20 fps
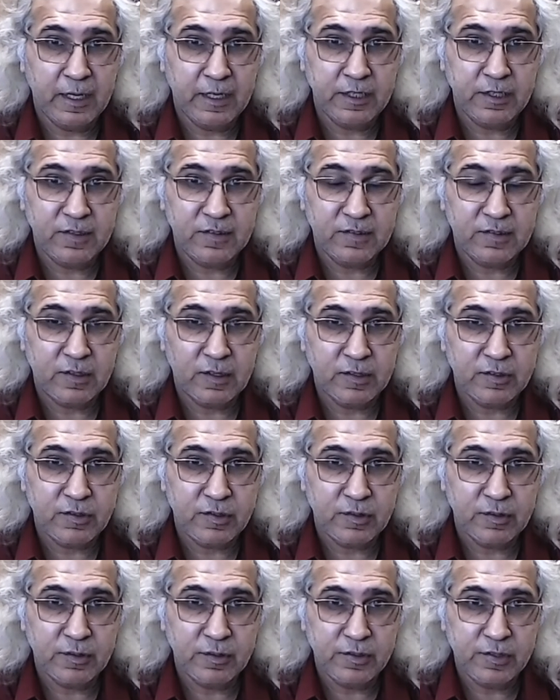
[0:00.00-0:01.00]

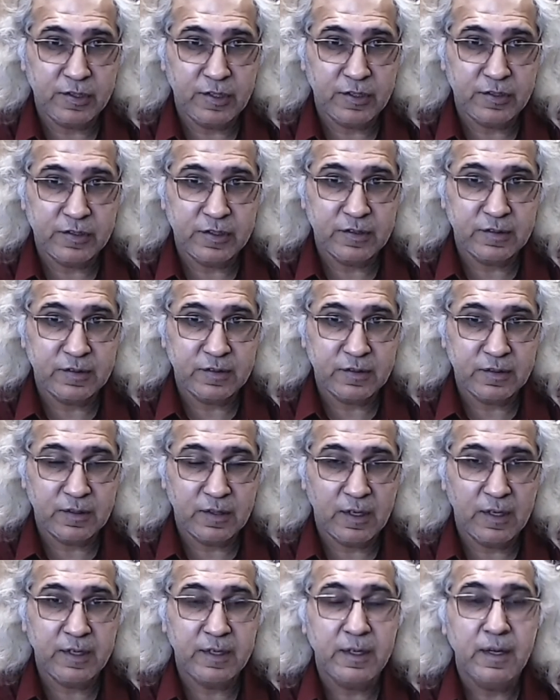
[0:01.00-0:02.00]
structural changes,
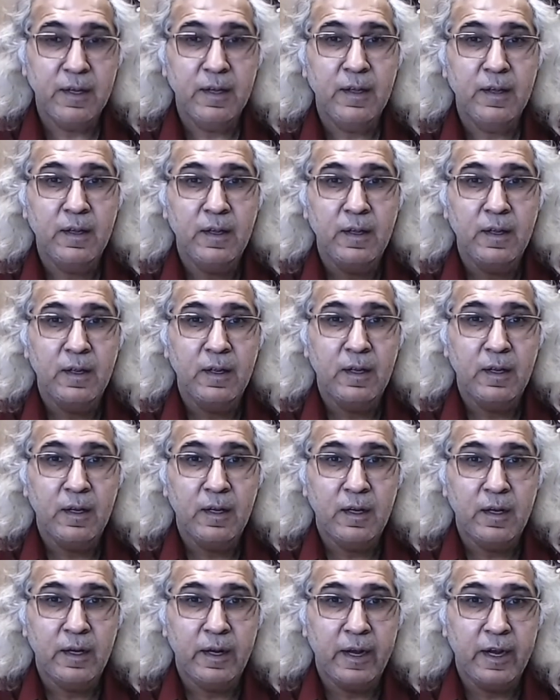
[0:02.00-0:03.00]
right?
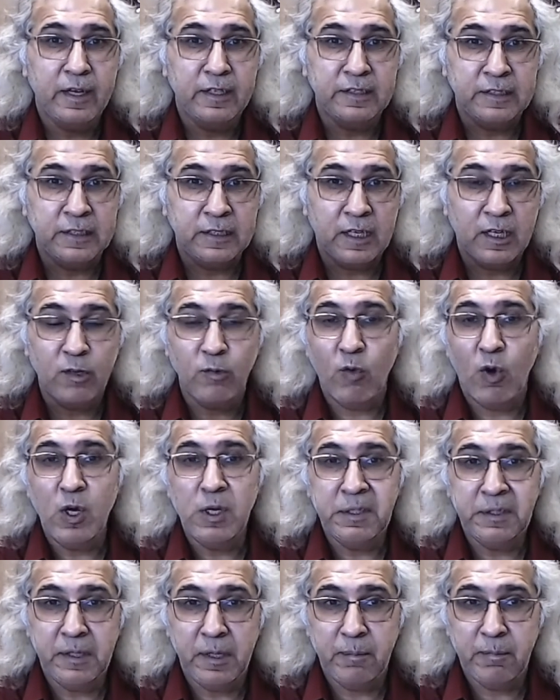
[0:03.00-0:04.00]
And
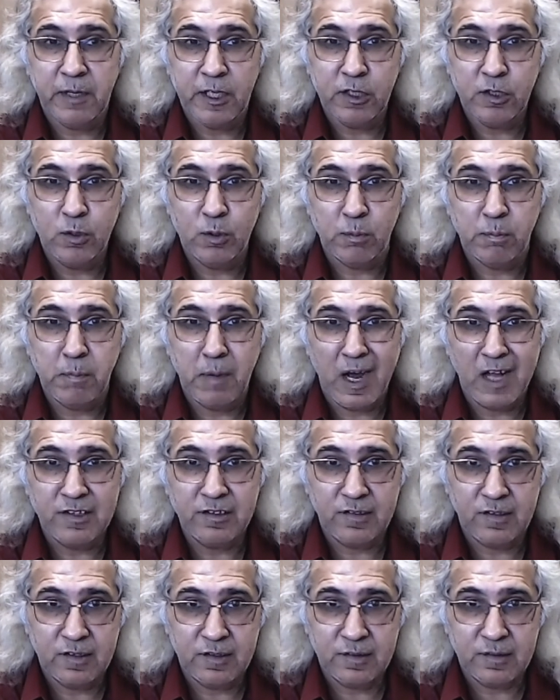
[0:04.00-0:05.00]
convert them into
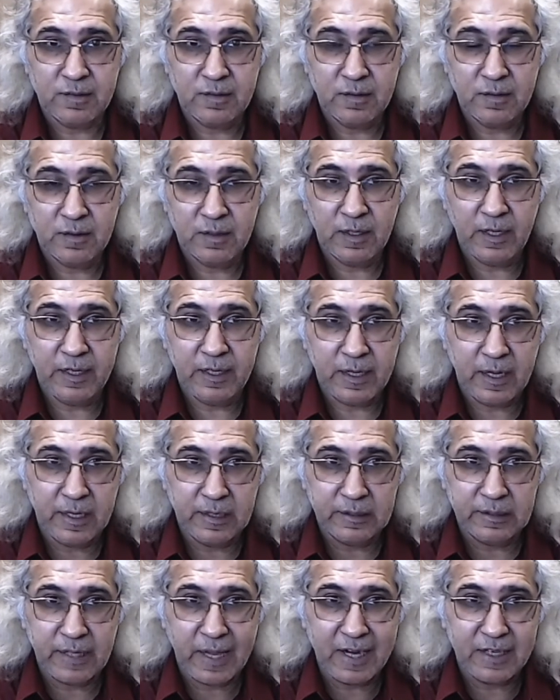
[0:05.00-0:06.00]
masses, right? And
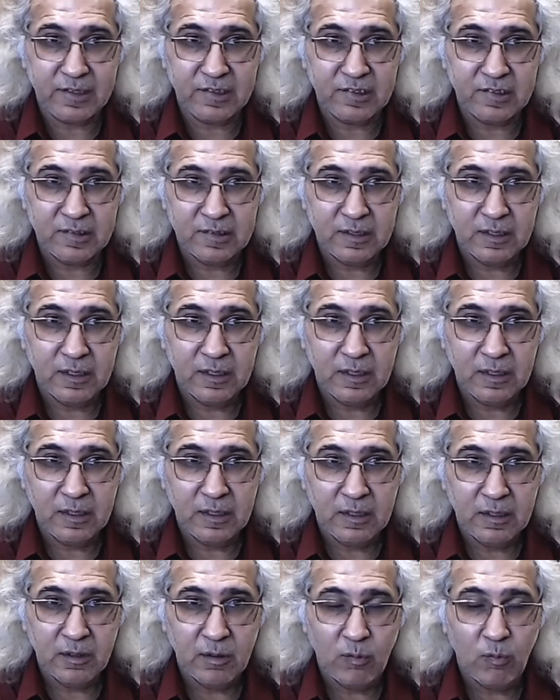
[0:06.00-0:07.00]
that's
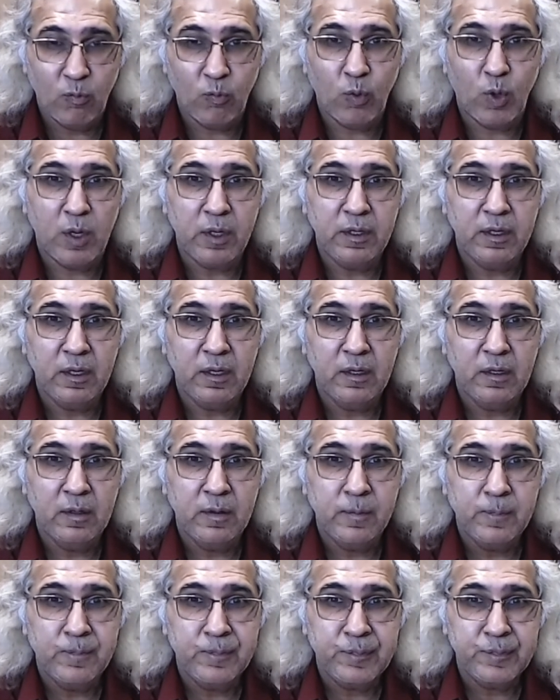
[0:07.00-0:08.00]
what
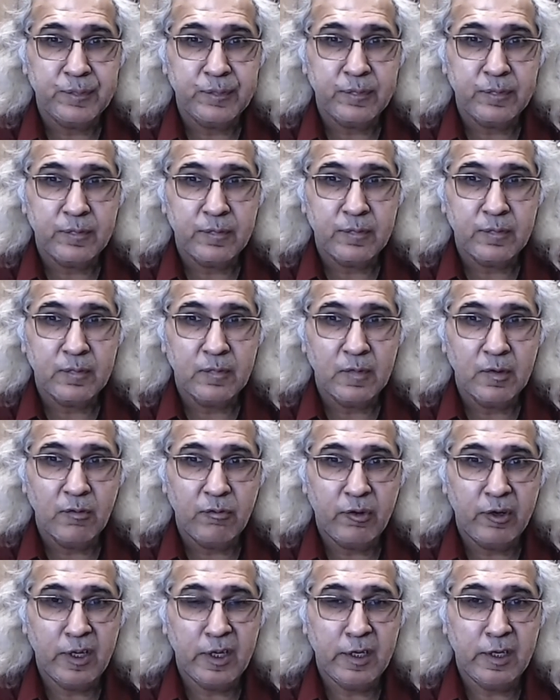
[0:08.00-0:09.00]

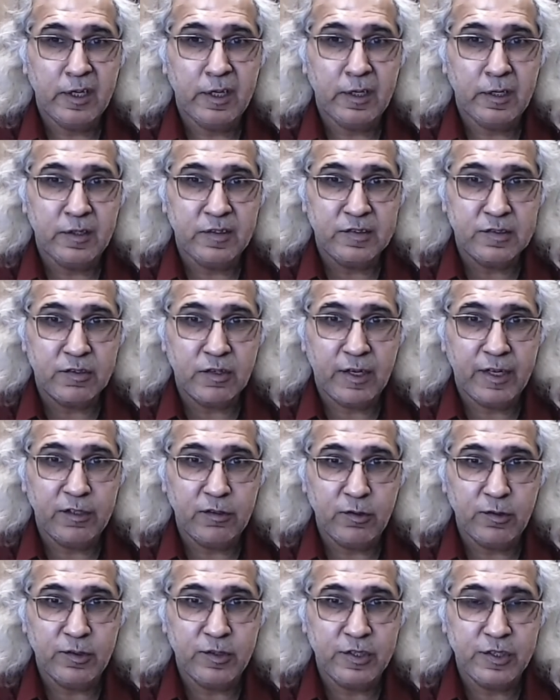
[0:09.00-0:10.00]
Freire is trying
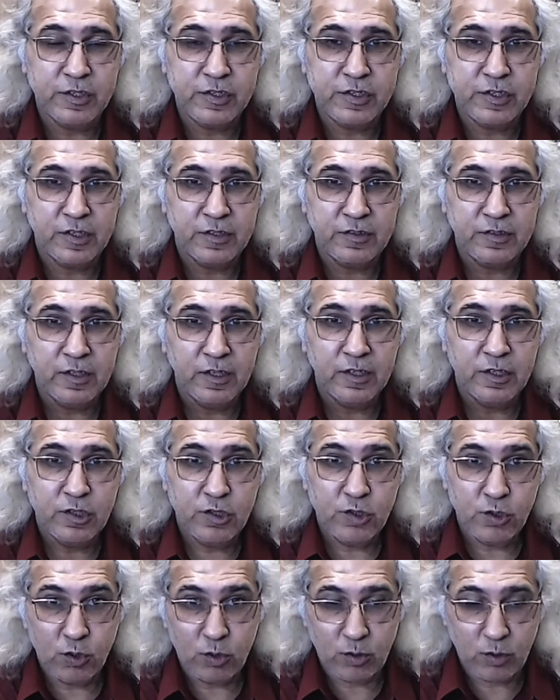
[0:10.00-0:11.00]
to teach us
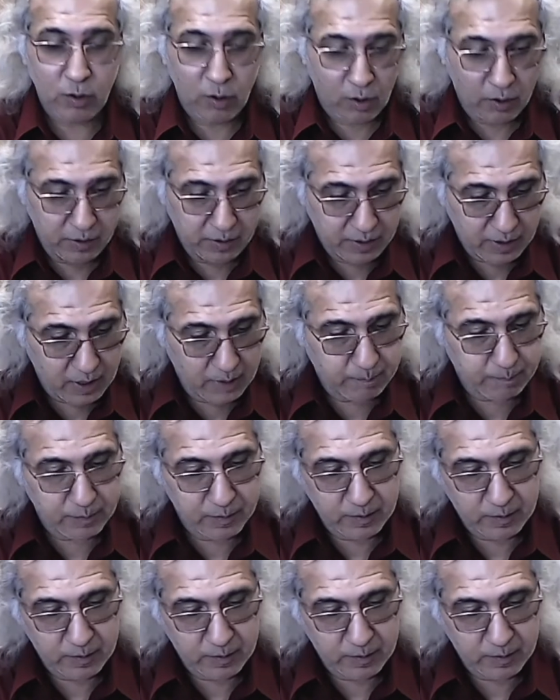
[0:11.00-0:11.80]
should not happen